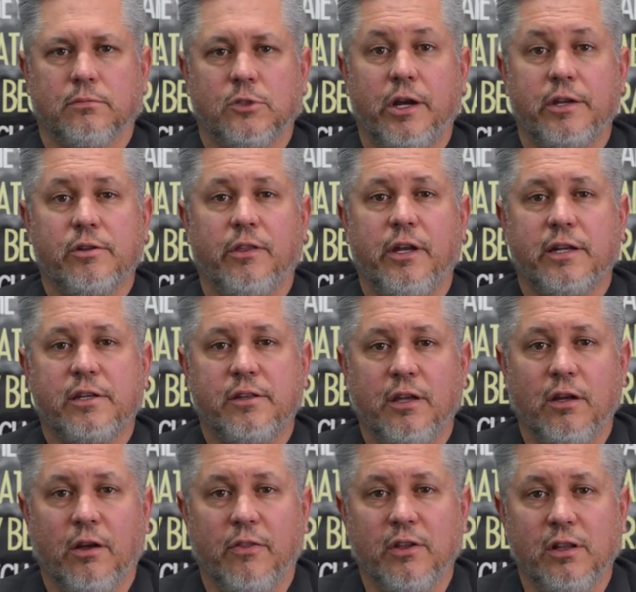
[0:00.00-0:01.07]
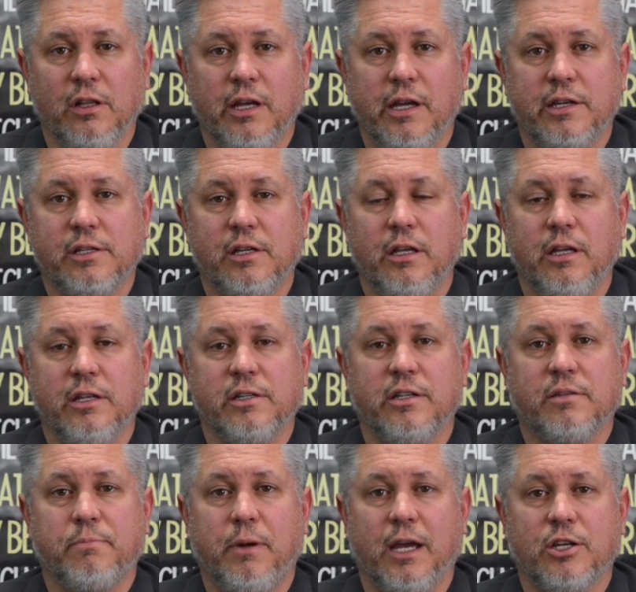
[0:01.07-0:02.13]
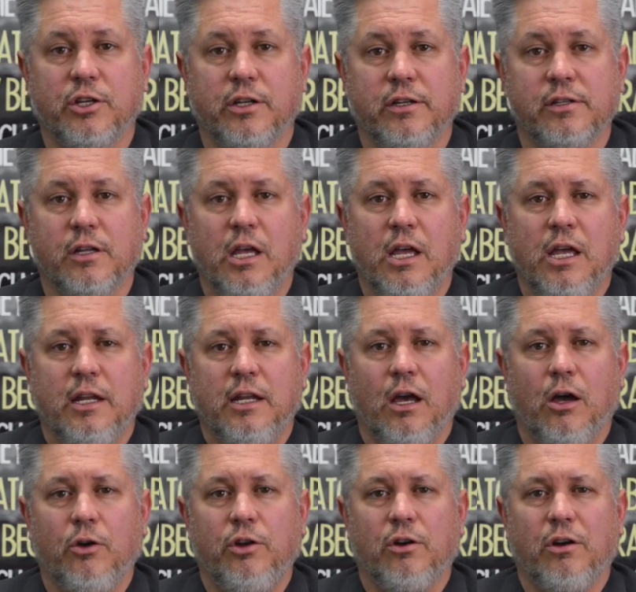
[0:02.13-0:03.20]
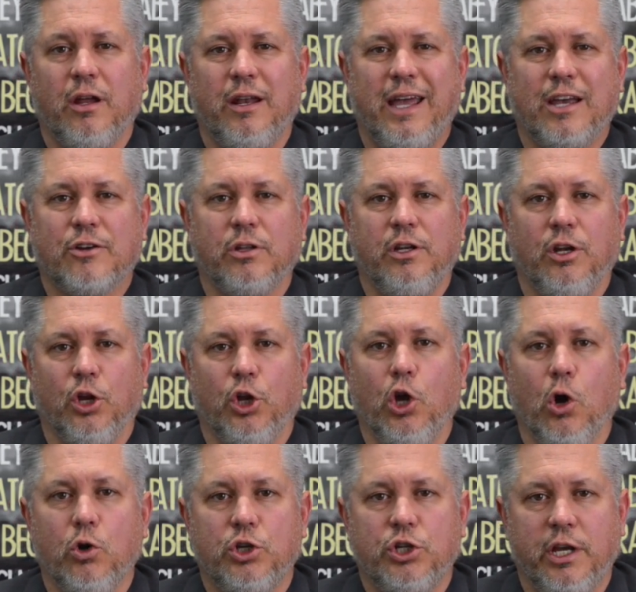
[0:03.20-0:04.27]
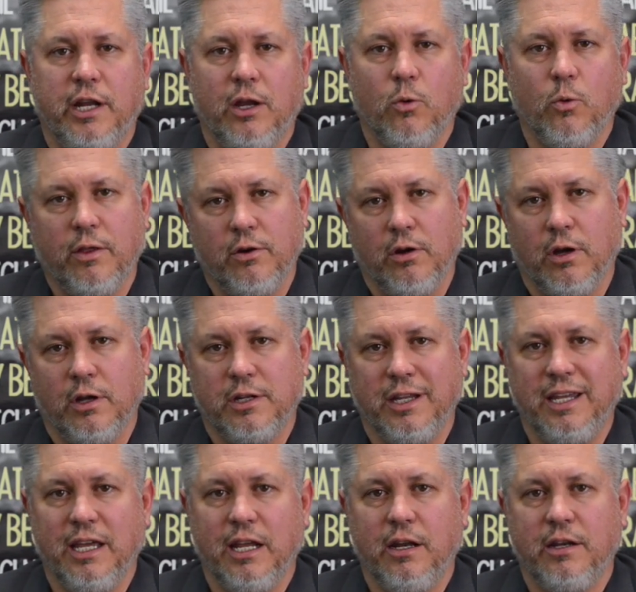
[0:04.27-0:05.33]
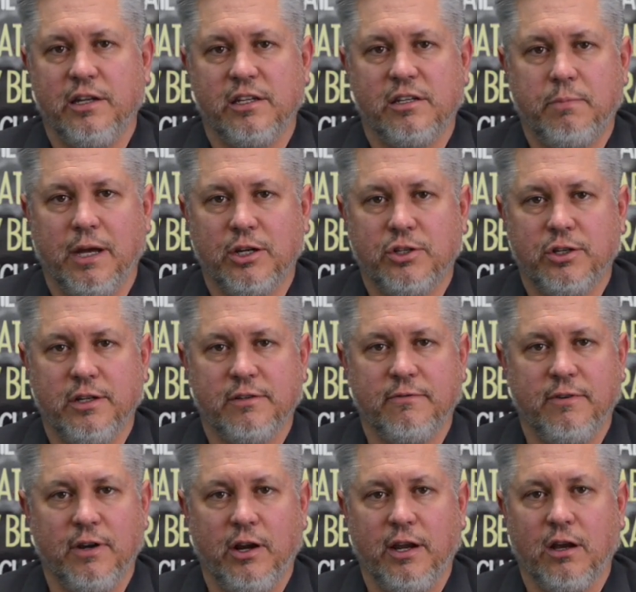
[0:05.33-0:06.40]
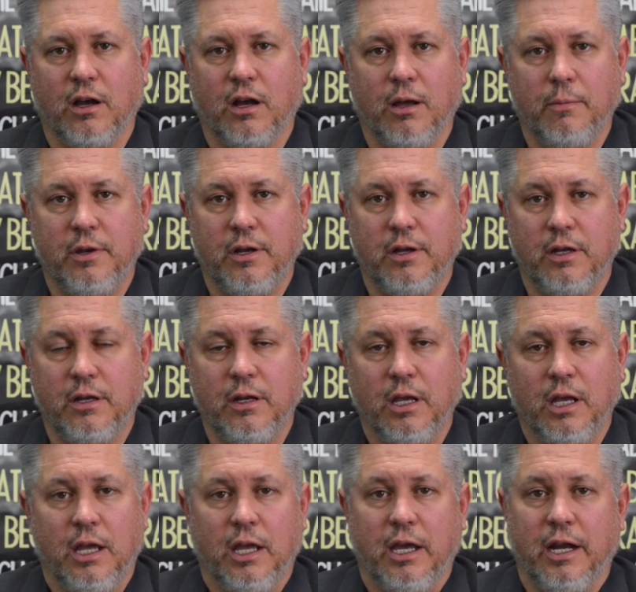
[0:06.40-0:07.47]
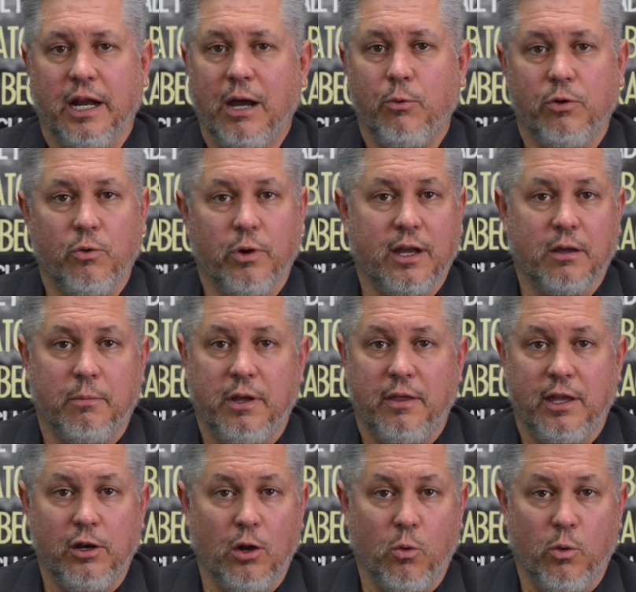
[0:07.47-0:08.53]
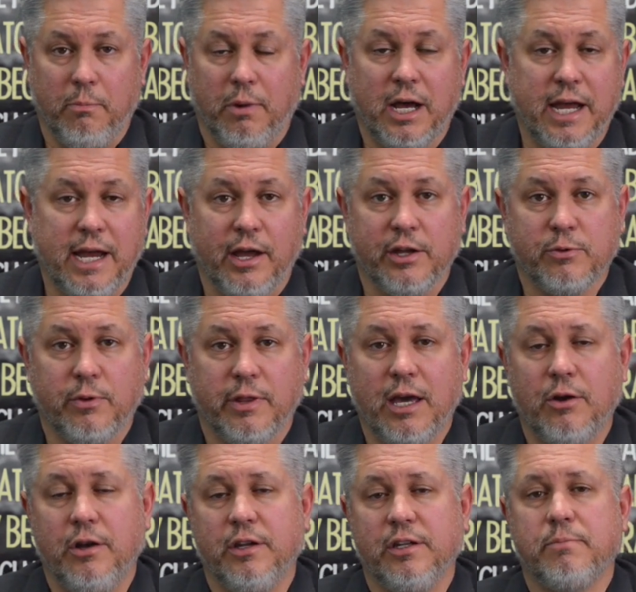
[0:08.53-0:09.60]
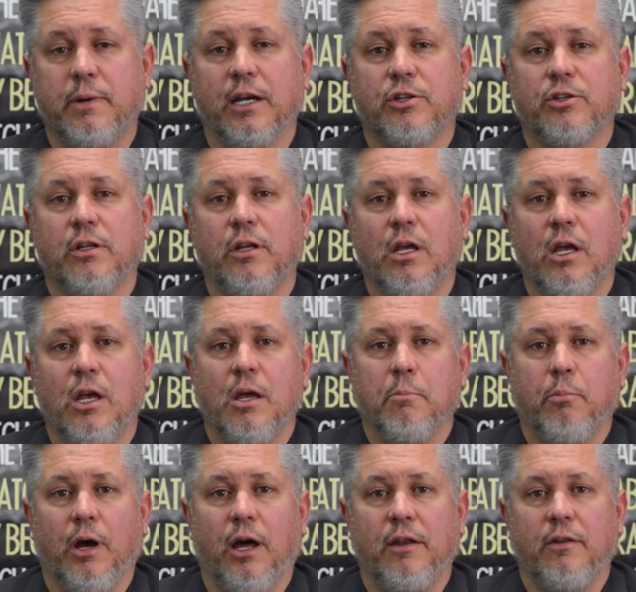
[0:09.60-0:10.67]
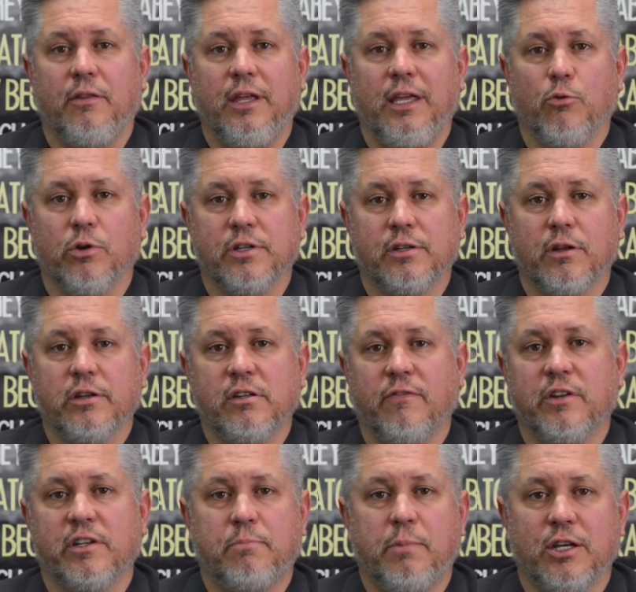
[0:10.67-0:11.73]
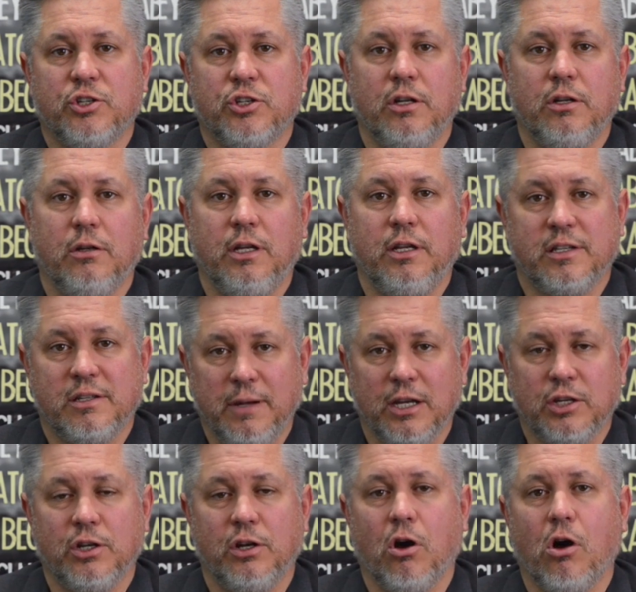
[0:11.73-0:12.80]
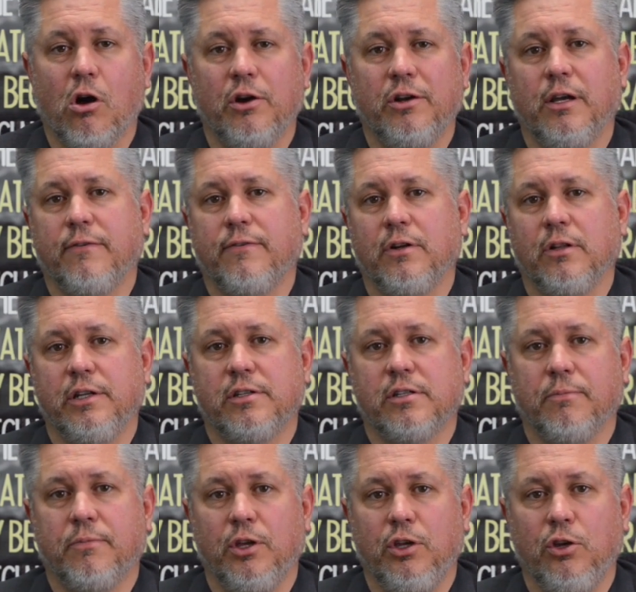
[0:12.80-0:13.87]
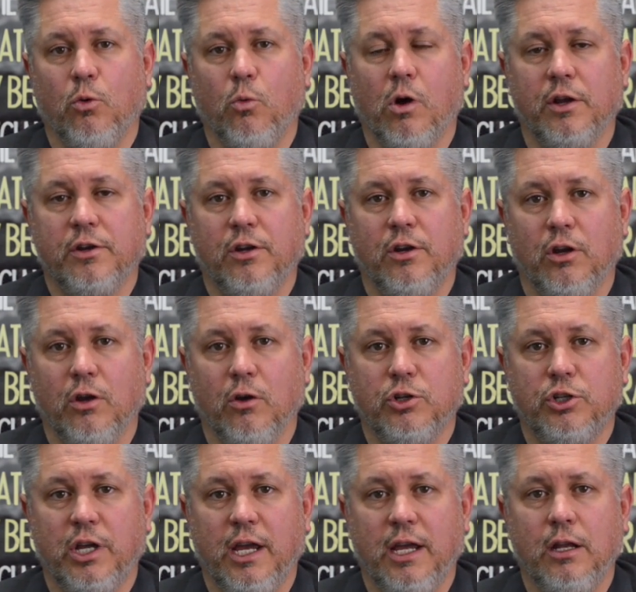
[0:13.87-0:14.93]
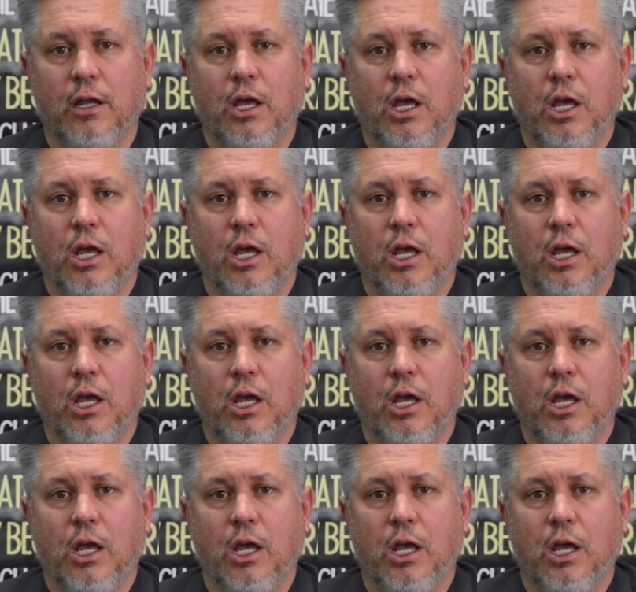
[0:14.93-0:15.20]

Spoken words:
All right, so the next thing on the list is inspections. Now, you're not actually negotiating whether or not to get an inspection. It's very common, and I would recommend that no one buy a house without an inspection. But the results of the inspection are definitely something you'll want to negotiate.